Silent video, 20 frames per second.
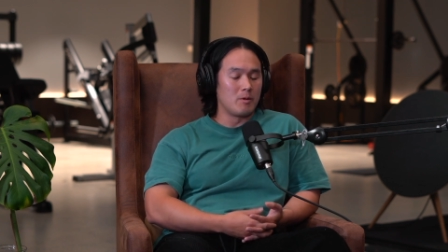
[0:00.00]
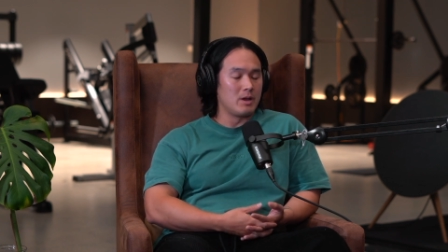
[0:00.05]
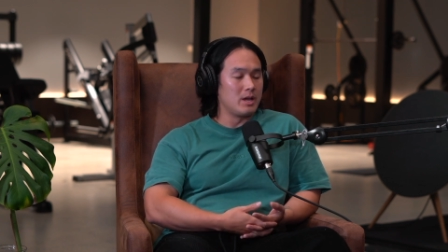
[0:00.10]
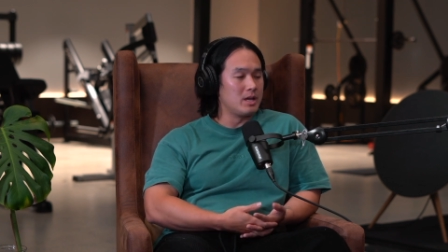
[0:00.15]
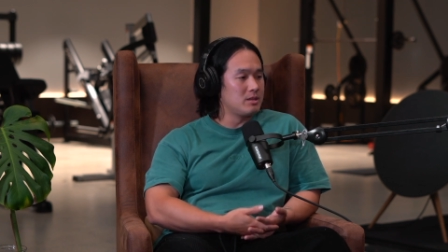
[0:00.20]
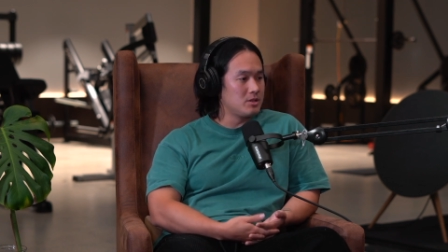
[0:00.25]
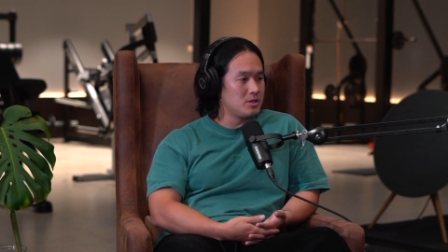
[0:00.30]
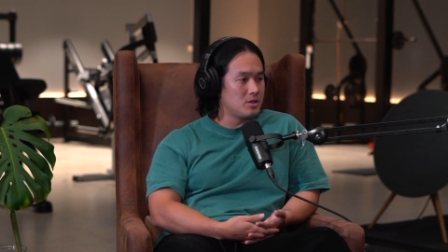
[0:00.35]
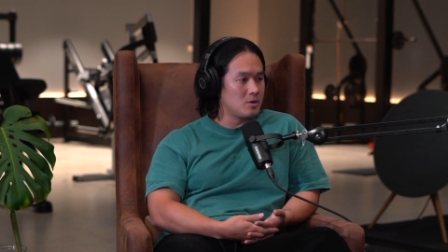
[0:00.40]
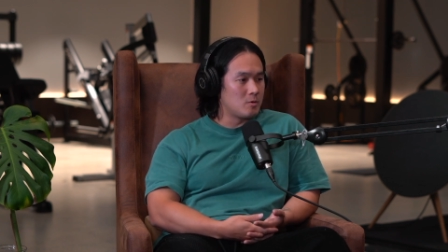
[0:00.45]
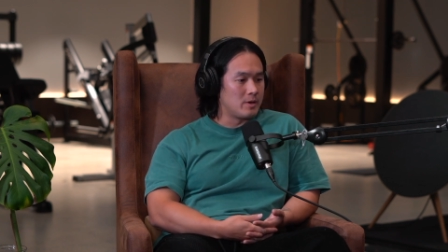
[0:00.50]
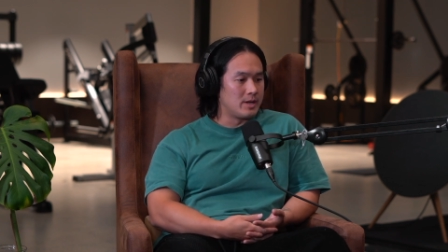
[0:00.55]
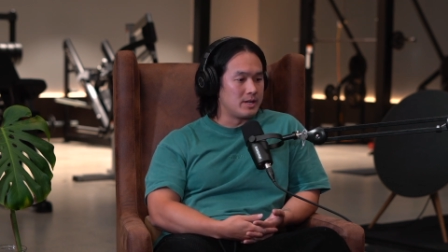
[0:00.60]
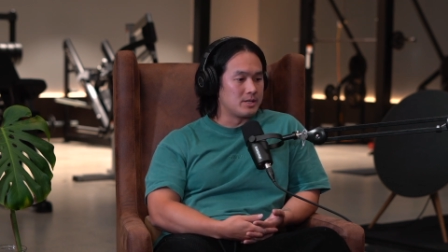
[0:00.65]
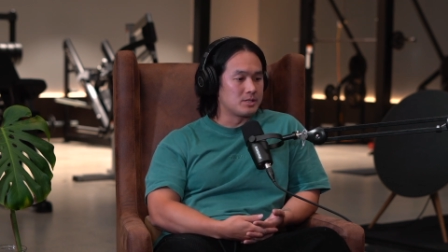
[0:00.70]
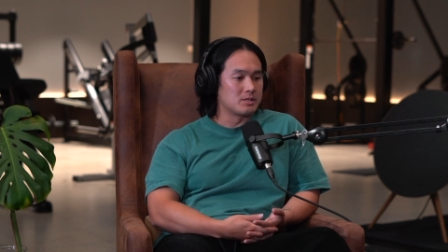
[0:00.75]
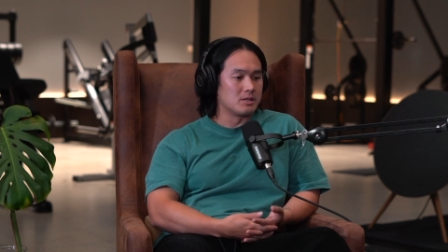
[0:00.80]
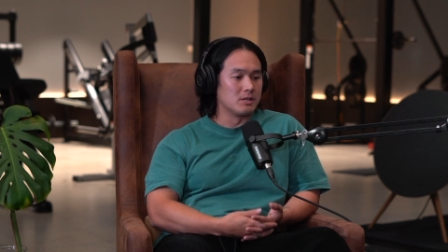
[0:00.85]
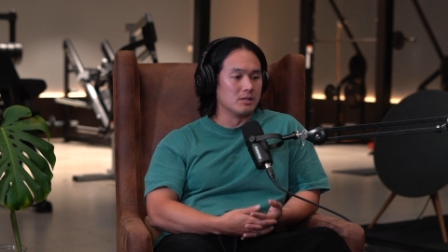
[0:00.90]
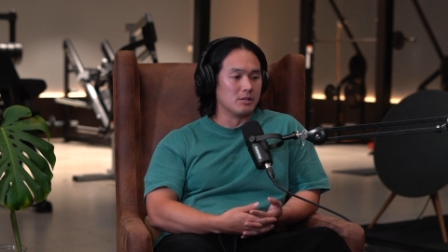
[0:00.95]
In the
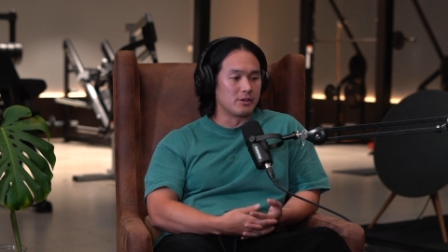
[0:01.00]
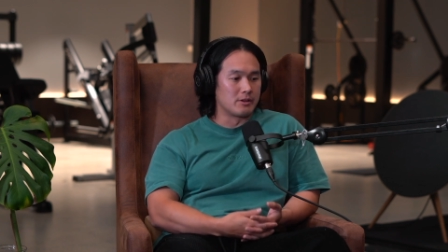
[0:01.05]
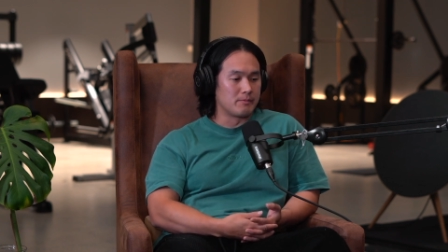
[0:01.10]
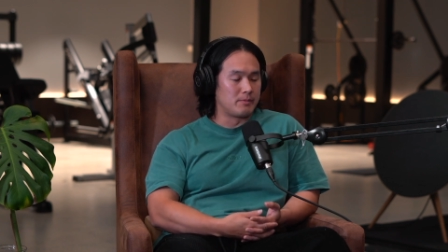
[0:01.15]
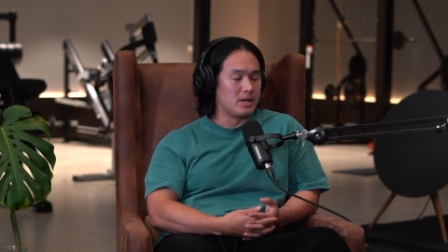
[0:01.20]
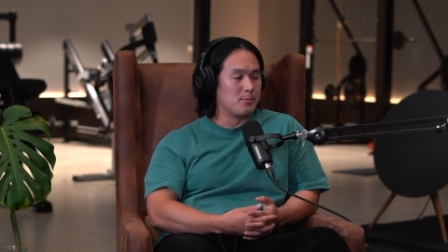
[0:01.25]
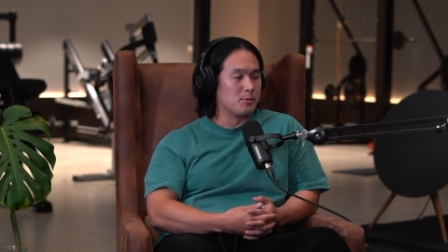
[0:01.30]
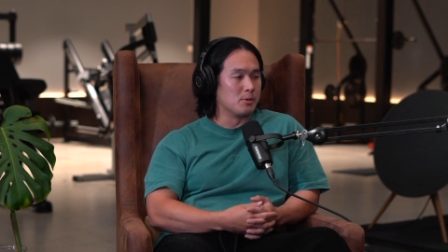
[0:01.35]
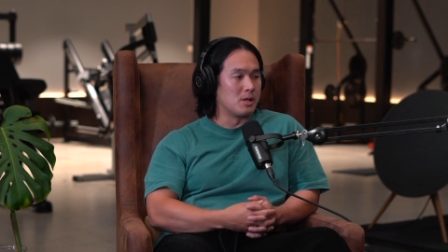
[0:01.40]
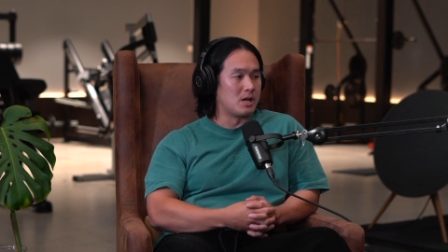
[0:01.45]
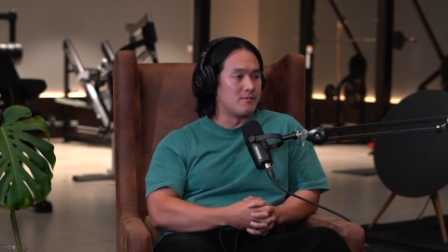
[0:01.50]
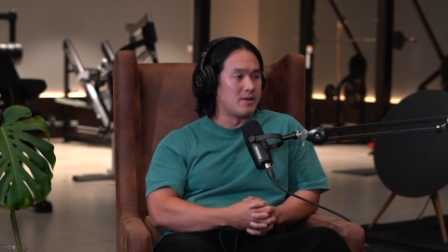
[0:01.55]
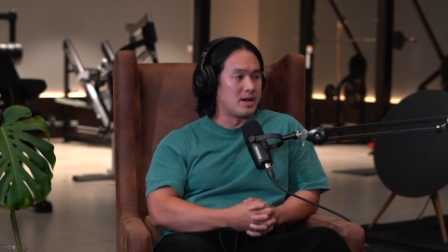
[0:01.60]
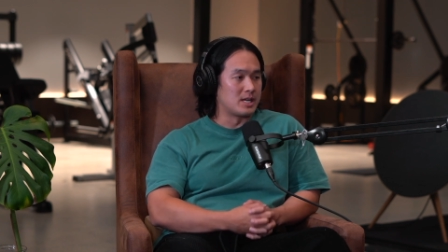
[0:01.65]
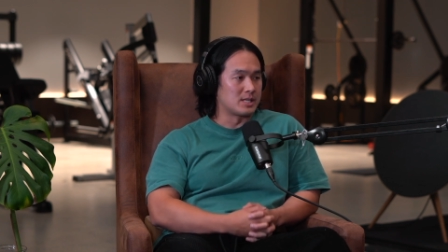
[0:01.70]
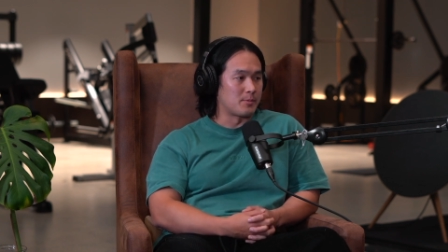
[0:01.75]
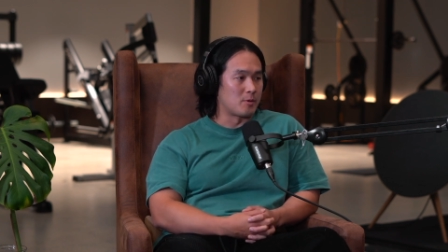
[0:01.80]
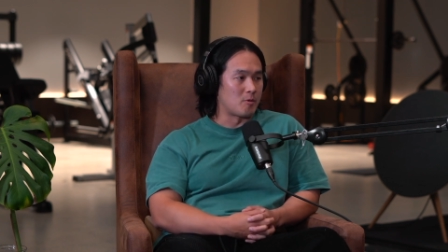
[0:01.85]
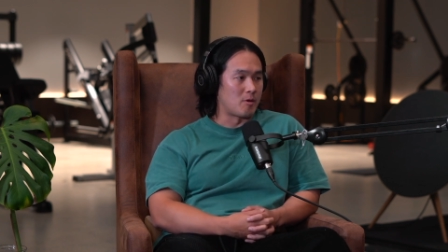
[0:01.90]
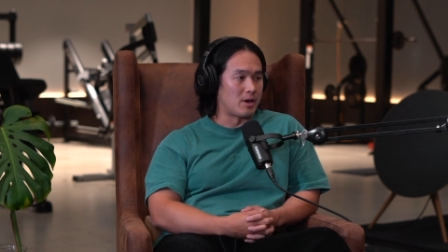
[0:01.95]
US, a lot of people have
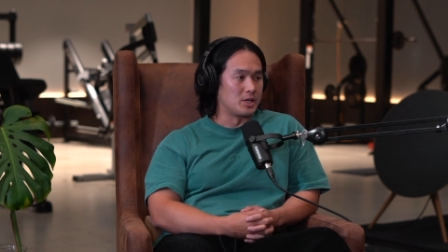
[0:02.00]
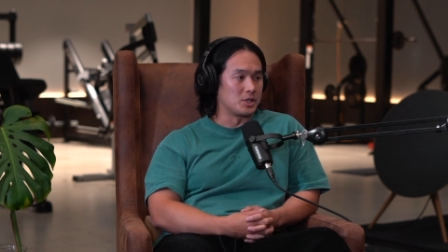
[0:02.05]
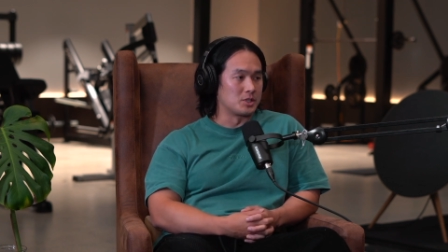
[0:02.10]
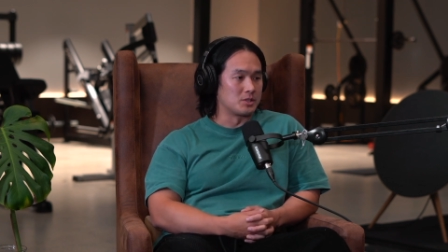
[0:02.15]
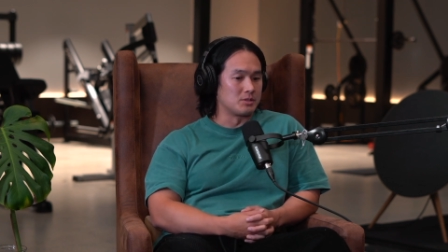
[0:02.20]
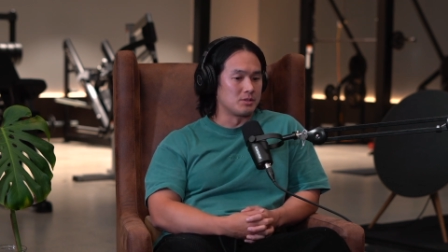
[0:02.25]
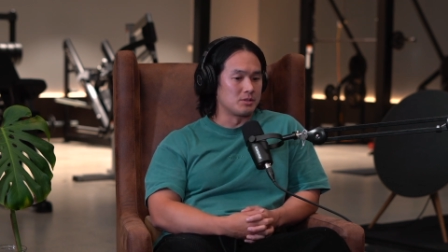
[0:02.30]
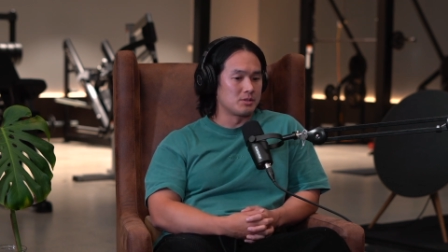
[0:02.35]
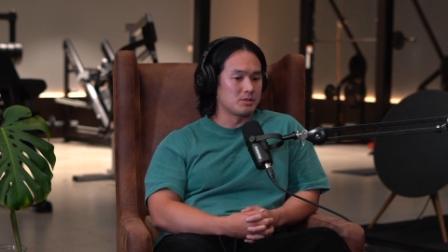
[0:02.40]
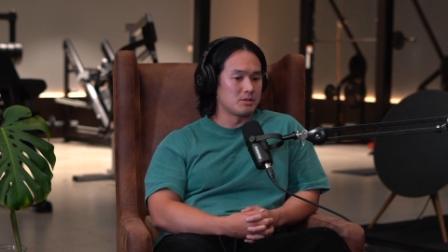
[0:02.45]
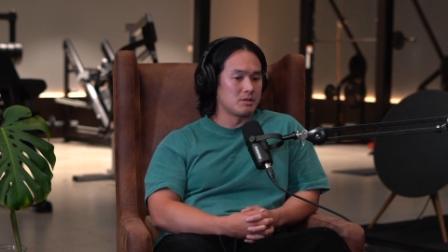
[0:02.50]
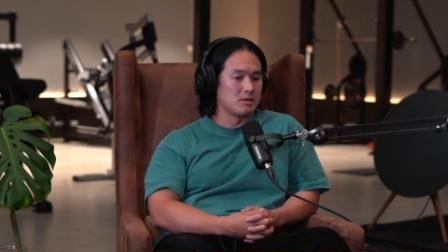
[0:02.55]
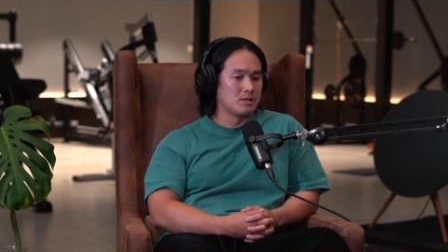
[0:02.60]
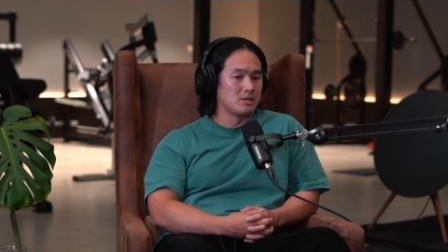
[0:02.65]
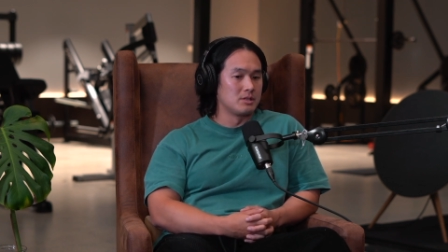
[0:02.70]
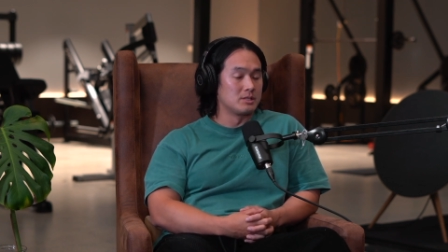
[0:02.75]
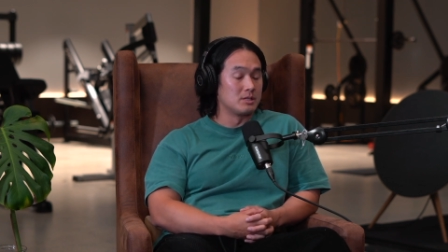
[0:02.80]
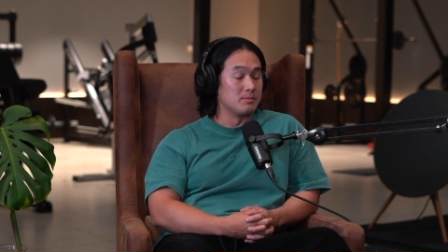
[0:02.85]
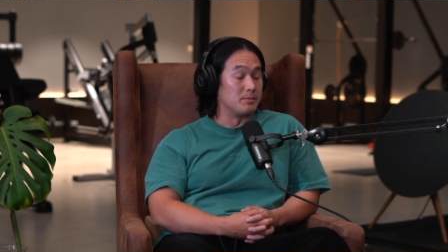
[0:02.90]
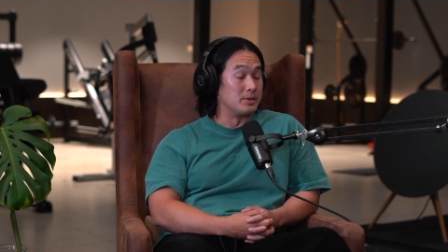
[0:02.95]
aspirations
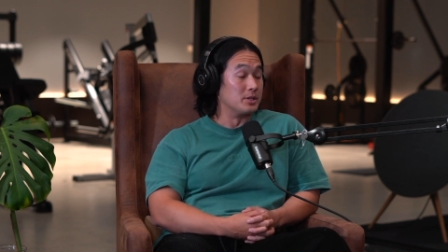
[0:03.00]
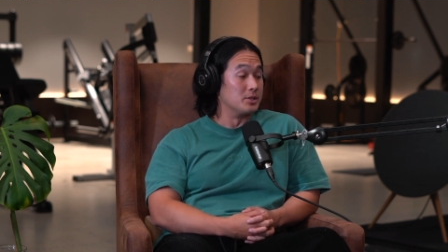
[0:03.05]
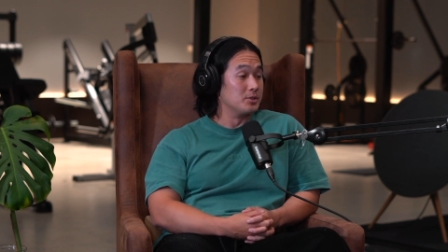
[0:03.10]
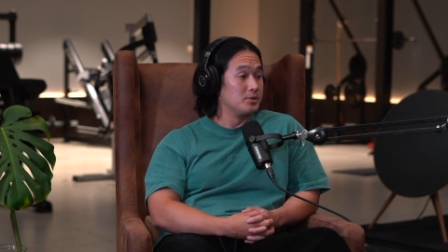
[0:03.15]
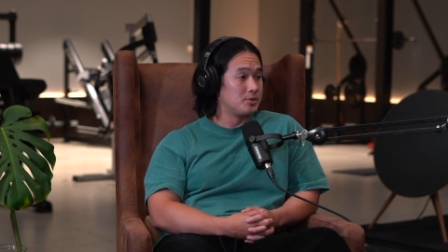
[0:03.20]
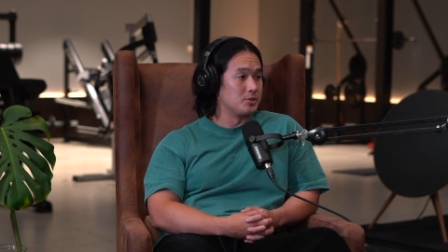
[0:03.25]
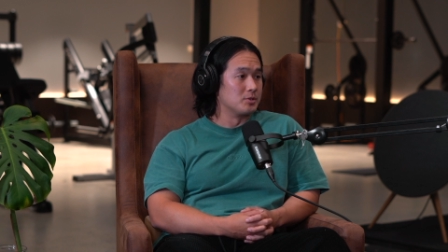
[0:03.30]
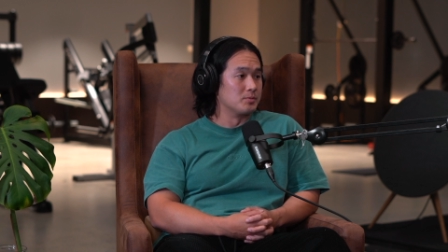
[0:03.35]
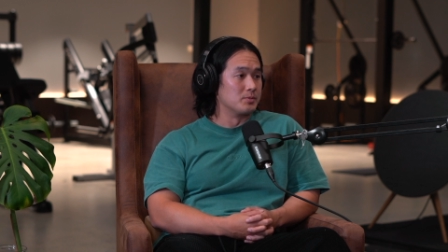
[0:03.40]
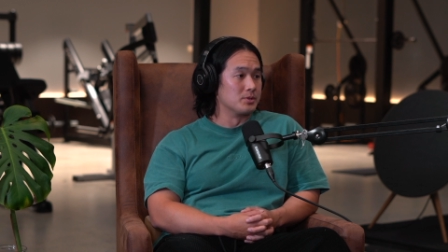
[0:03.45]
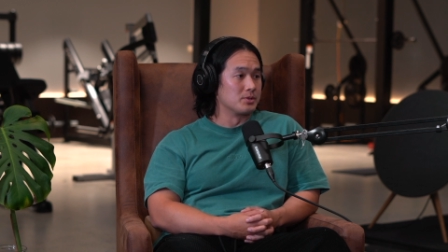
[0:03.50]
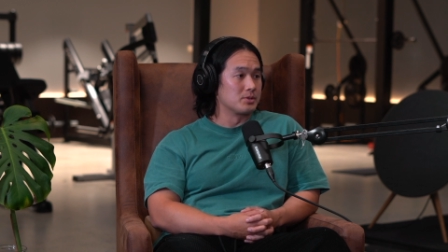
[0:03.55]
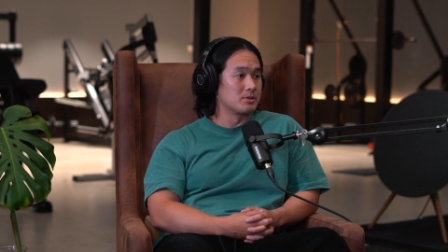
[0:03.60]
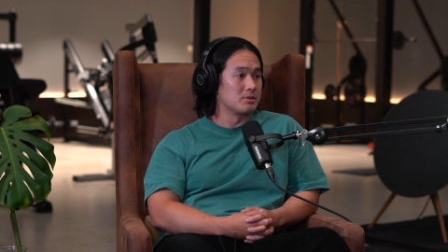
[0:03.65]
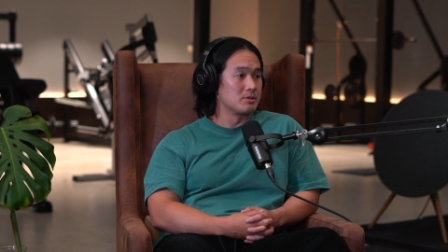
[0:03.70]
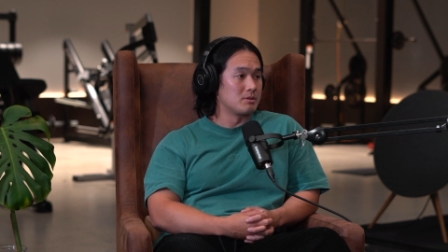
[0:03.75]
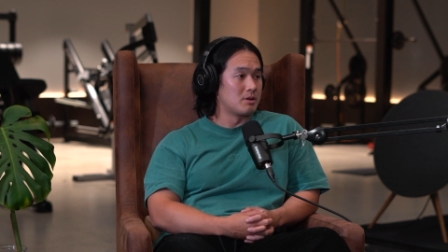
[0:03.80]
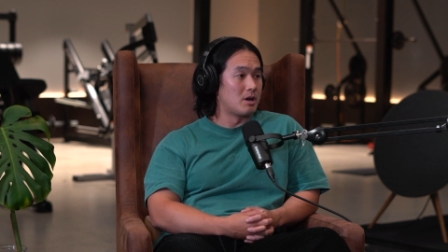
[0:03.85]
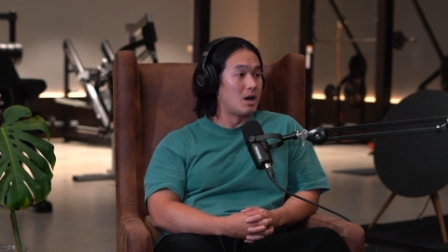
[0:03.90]
to be YouTubers.